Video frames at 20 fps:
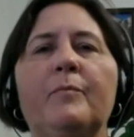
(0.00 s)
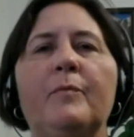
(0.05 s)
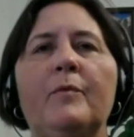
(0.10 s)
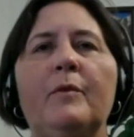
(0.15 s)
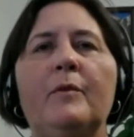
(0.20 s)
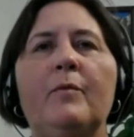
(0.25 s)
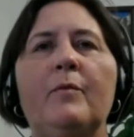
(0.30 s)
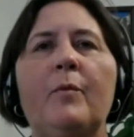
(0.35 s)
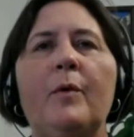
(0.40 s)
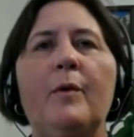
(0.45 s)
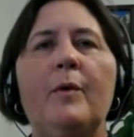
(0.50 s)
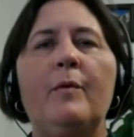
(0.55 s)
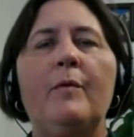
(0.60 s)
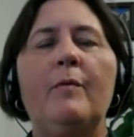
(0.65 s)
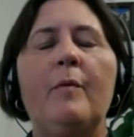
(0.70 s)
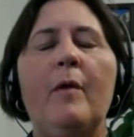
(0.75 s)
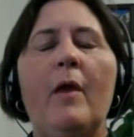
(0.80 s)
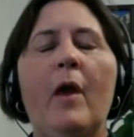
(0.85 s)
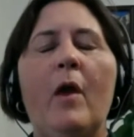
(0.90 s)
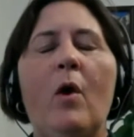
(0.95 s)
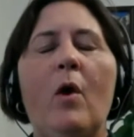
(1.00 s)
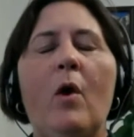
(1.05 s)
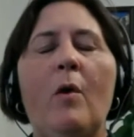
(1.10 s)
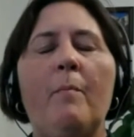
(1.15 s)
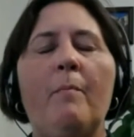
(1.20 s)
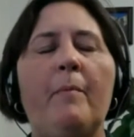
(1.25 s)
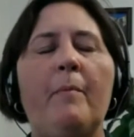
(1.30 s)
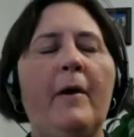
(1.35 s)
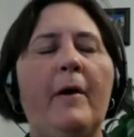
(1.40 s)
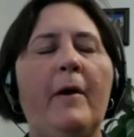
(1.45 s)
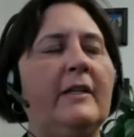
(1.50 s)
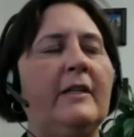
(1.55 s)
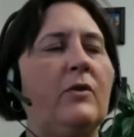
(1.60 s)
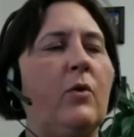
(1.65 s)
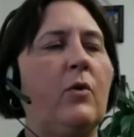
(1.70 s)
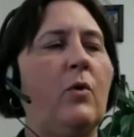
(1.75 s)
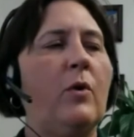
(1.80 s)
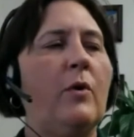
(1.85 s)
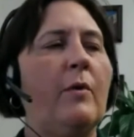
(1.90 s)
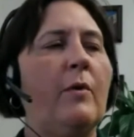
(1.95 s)
We
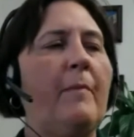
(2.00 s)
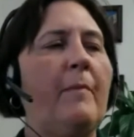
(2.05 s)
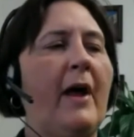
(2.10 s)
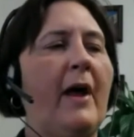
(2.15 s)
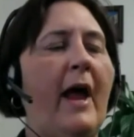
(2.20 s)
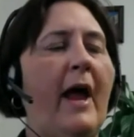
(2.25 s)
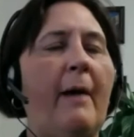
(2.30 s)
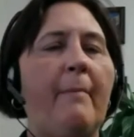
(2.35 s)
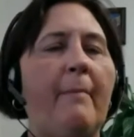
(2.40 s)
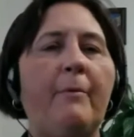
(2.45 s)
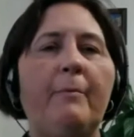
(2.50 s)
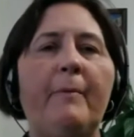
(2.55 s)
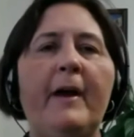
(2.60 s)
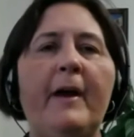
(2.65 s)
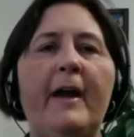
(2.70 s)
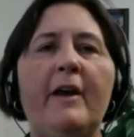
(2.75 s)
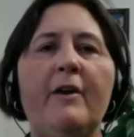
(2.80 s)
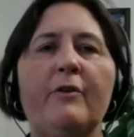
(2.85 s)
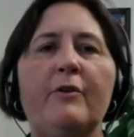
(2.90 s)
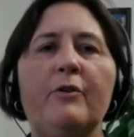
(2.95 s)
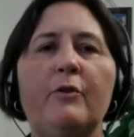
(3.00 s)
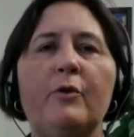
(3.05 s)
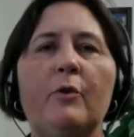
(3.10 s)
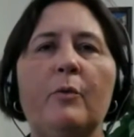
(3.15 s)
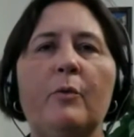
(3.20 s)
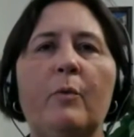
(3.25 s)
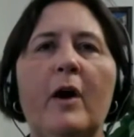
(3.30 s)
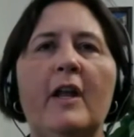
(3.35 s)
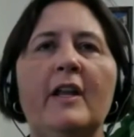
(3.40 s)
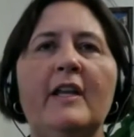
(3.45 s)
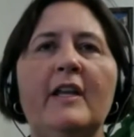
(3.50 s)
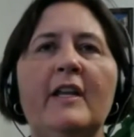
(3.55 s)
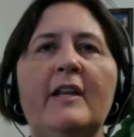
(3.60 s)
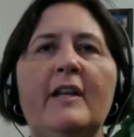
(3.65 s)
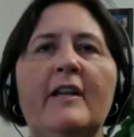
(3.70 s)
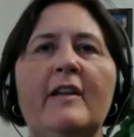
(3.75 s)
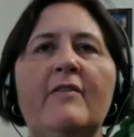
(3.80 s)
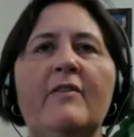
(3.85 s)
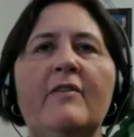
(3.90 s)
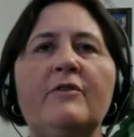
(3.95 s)
or about Apple Pay or Google Wallet, any
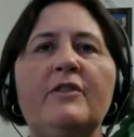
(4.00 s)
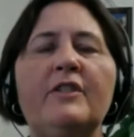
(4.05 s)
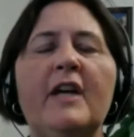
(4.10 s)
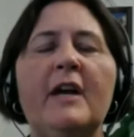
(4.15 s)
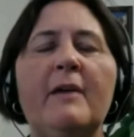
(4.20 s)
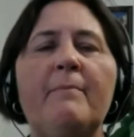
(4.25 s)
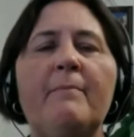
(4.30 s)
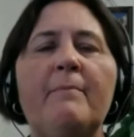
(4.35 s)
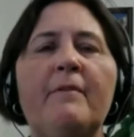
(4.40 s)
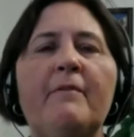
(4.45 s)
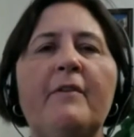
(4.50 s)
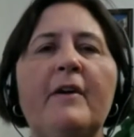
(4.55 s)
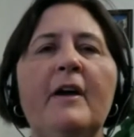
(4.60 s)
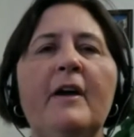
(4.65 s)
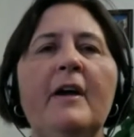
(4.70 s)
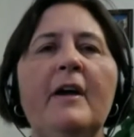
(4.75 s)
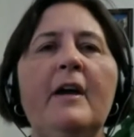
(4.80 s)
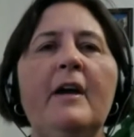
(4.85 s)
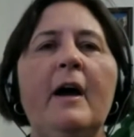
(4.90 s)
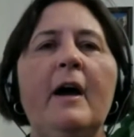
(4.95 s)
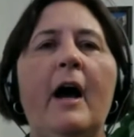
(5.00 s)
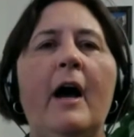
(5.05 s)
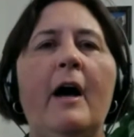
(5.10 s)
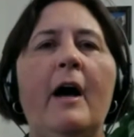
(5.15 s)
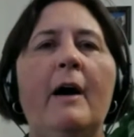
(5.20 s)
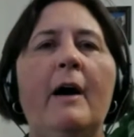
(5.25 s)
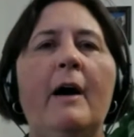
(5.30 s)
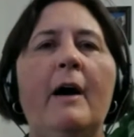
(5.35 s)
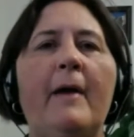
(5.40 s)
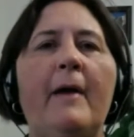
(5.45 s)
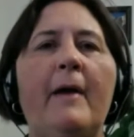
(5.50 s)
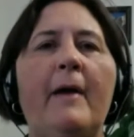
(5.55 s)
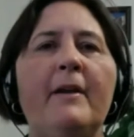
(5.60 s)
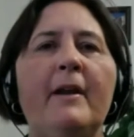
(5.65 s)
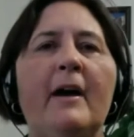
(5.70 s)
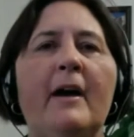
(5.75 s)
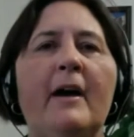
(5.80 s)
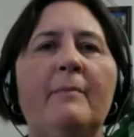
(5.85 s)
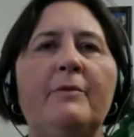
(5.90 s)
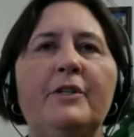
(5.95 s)
of those type of payment
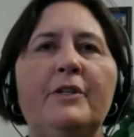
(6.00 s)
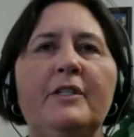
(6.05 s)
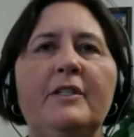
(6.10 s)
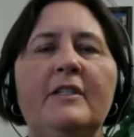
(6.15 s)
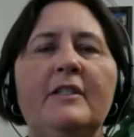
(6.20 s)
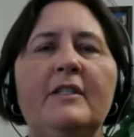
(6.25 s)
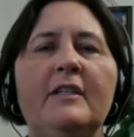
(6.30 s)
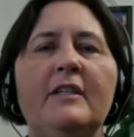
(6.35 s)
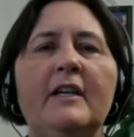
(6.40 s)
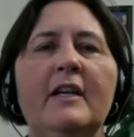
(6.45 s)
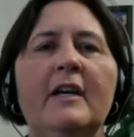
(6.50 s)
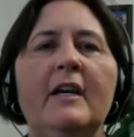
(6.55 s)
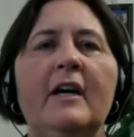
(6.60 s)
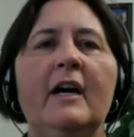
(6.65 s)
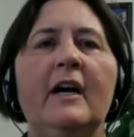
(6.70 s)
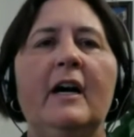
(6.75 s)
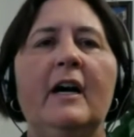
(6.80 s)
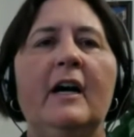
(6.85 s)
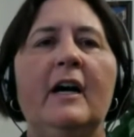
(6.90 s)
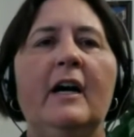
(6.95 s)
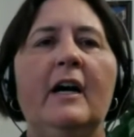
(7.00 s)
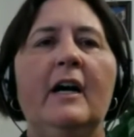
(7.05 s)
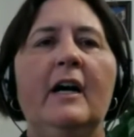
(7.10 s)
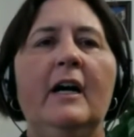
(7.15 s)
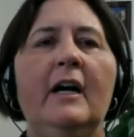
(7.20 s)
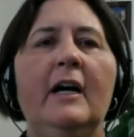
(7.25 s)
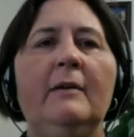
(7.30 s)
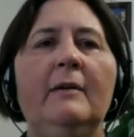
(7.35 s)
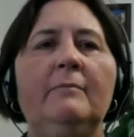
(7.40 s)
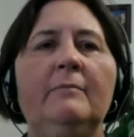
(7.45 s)
options. Um,